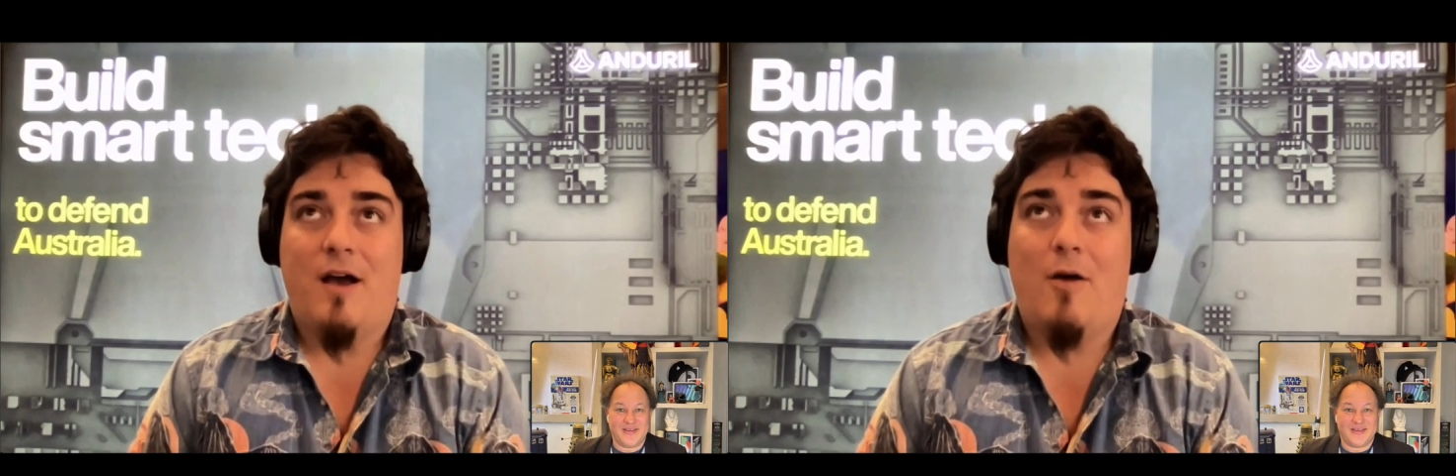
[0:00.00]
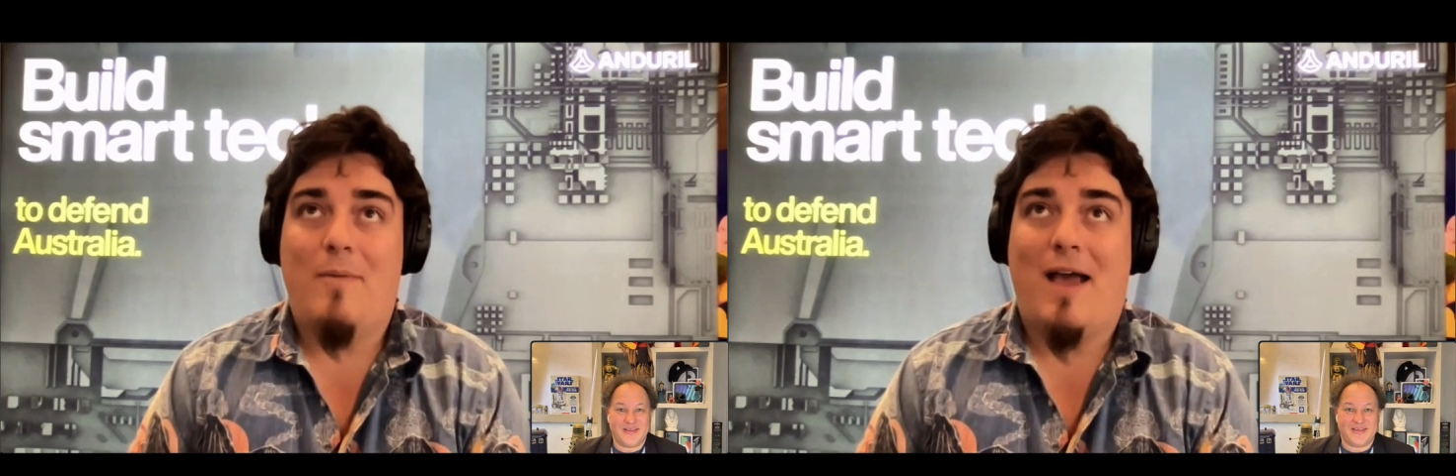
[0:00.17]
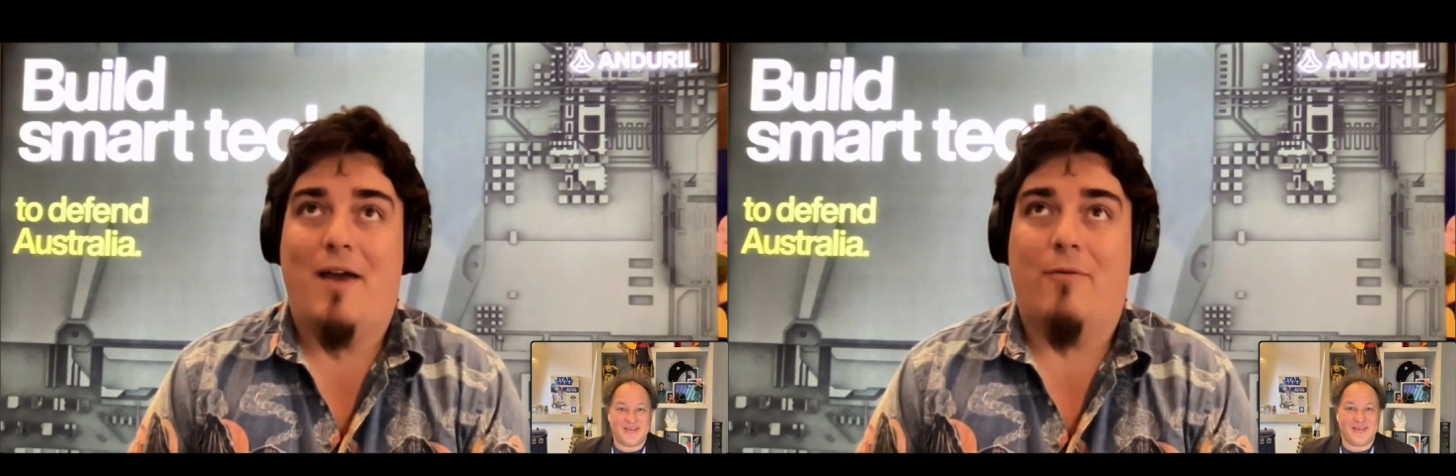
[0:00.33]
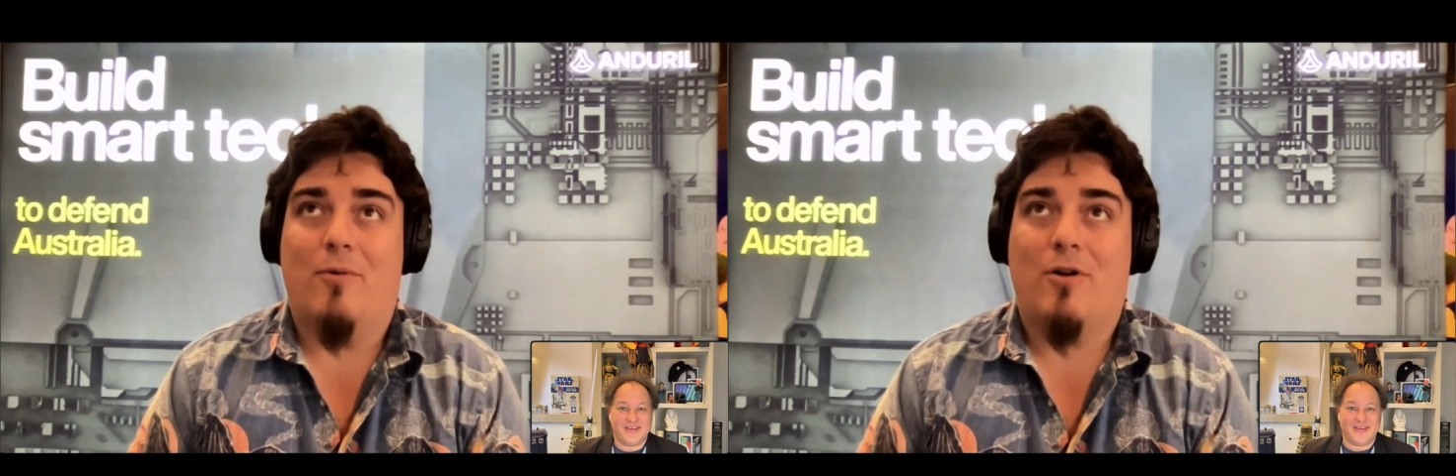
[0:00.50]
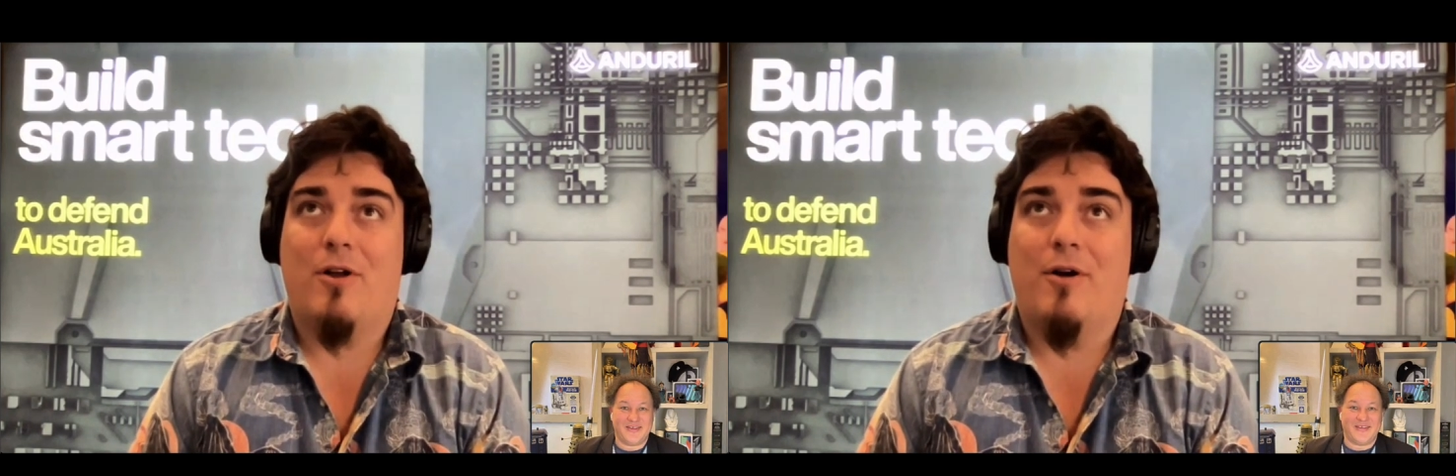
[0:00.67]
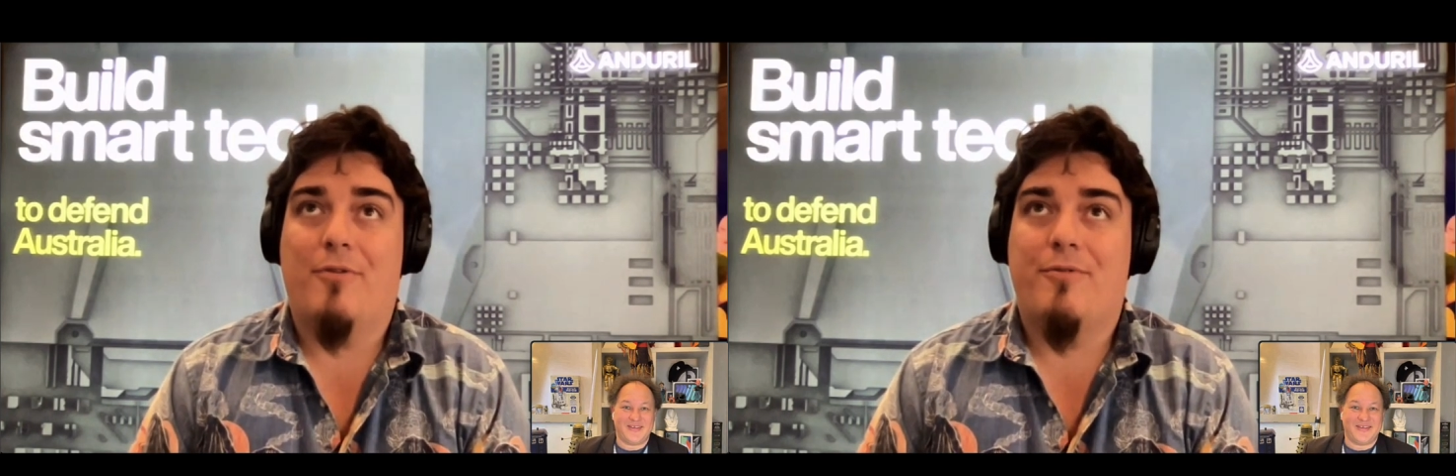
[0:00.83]
Oh man, well,
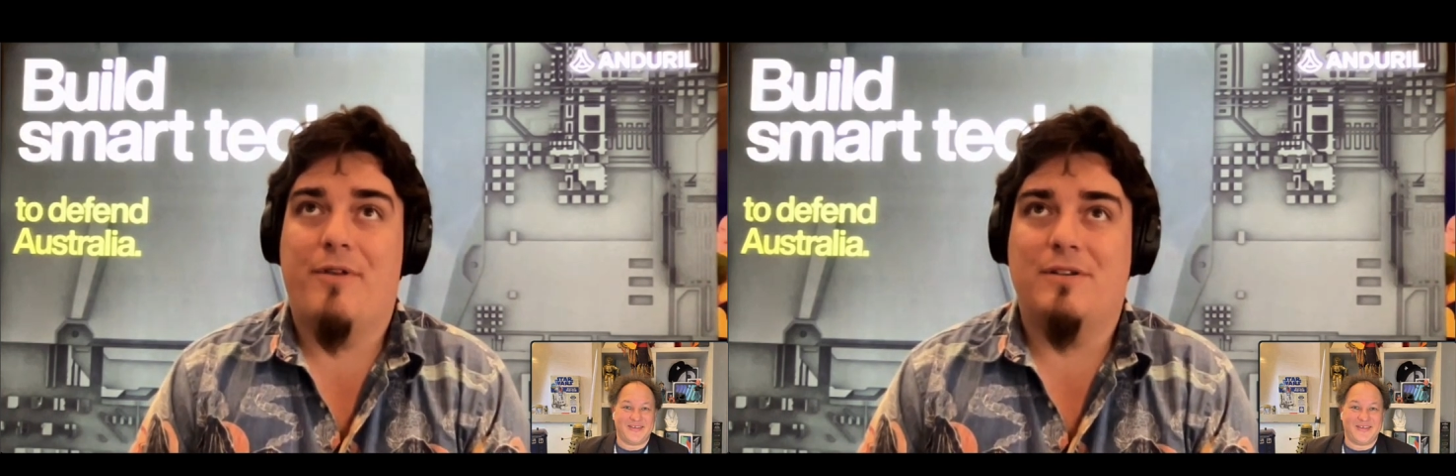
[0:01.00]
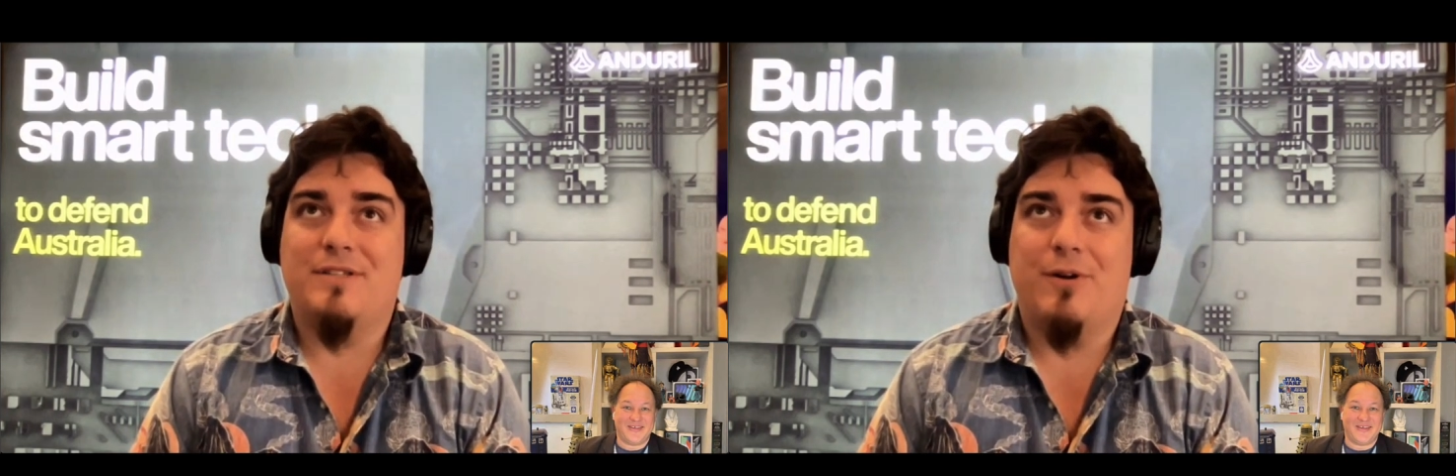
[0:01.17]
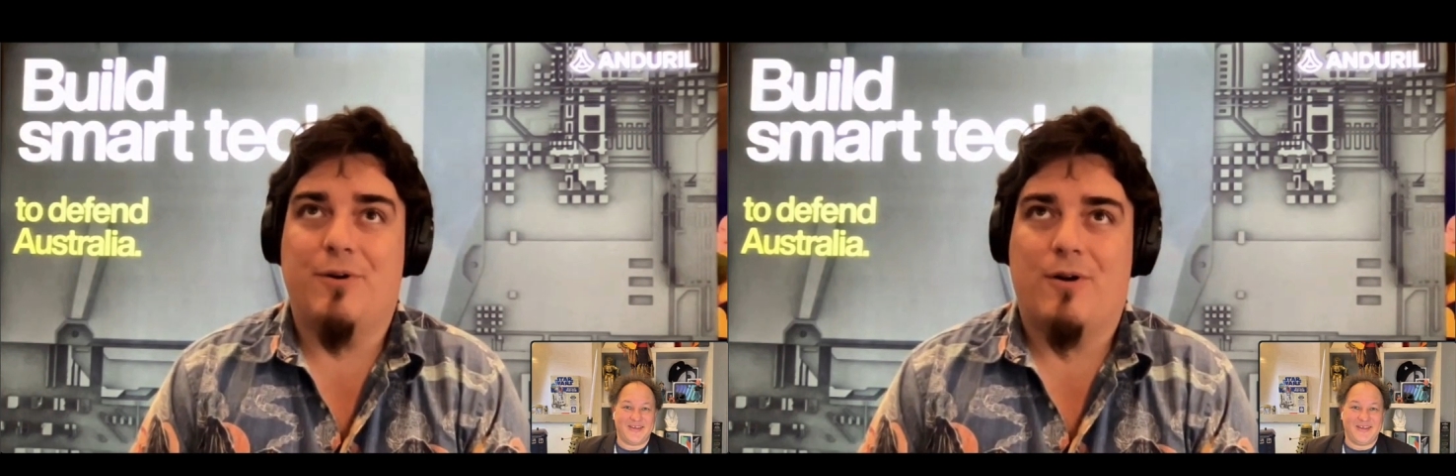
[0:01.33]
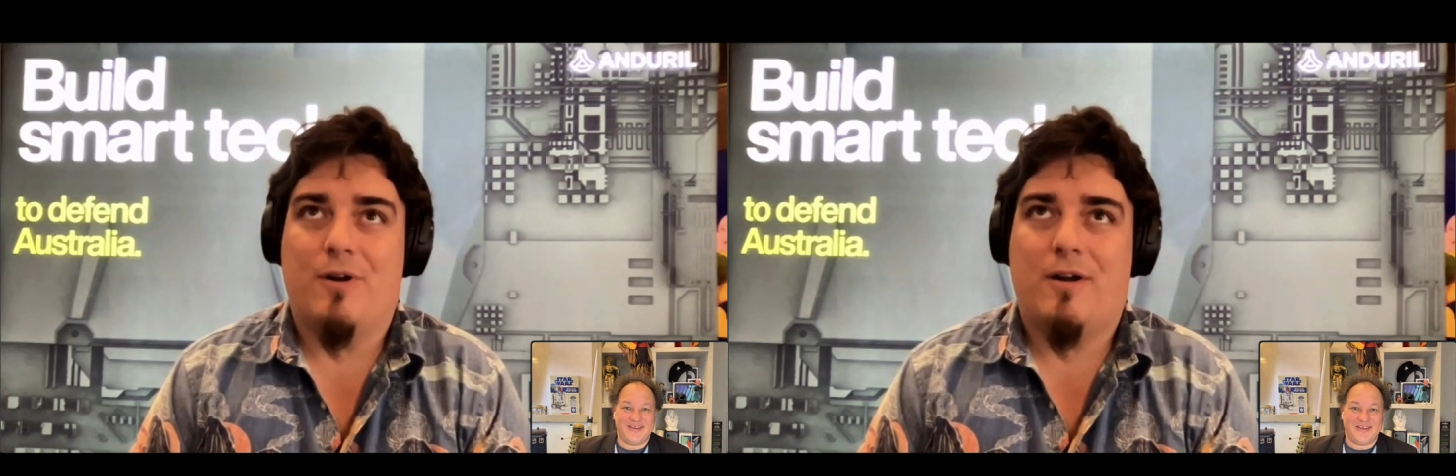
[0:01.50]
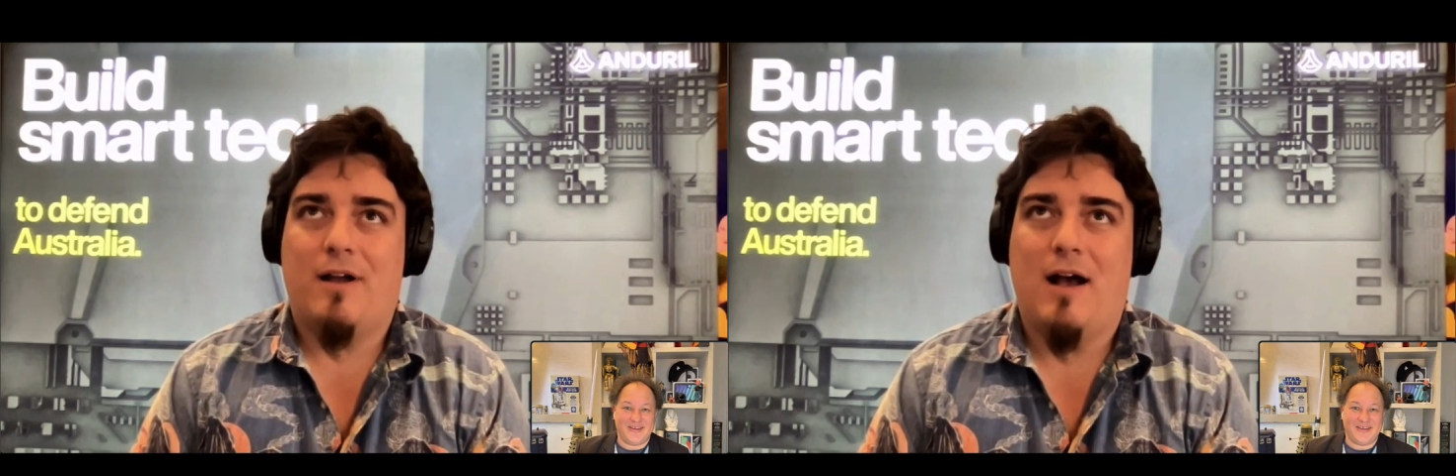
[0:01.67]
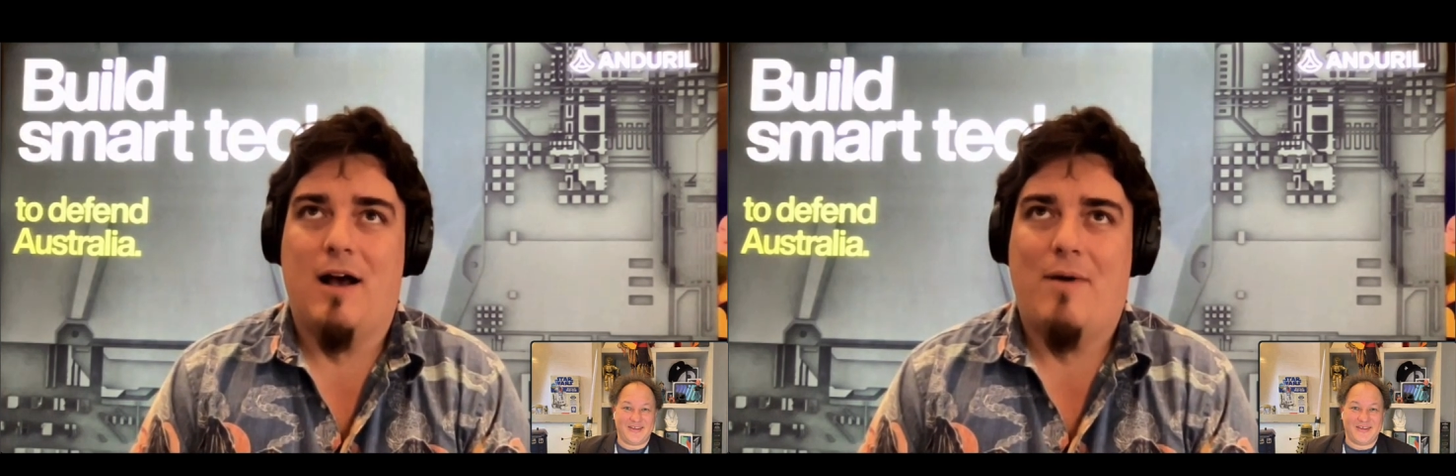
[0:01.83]
going through those in
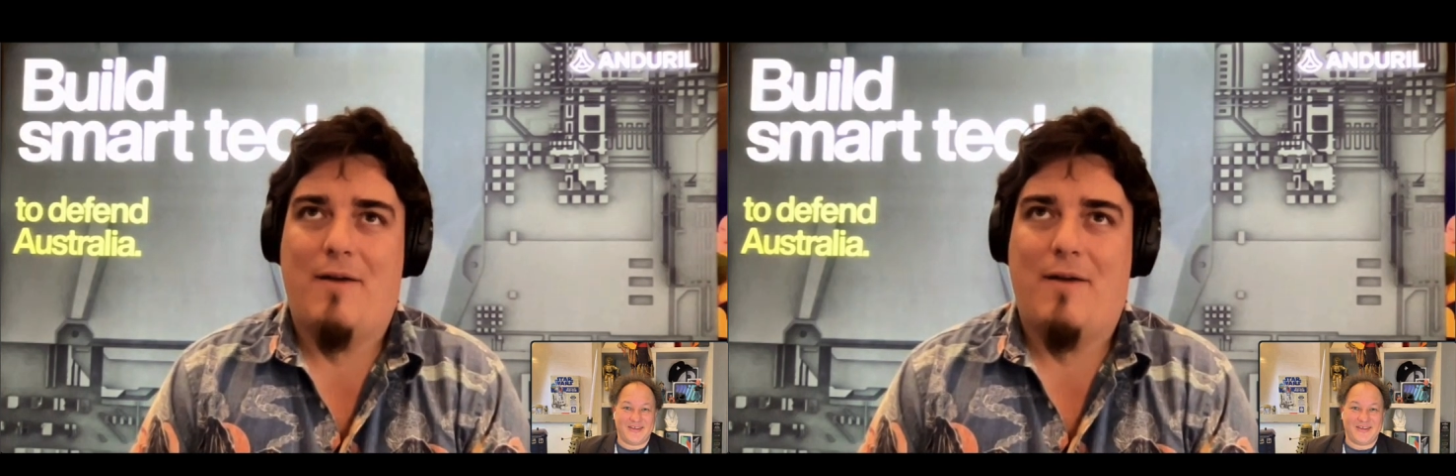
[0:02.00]
order,